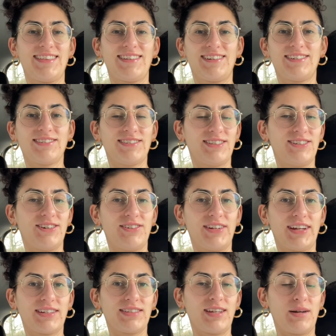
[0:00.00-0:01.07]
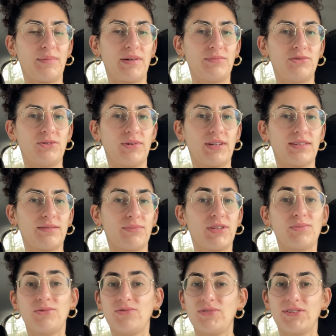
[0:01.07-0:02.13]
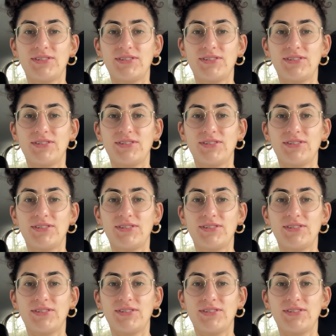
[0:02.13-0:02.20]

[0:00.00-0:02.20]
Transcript: Then I'll see y'all next time I'm doing something moving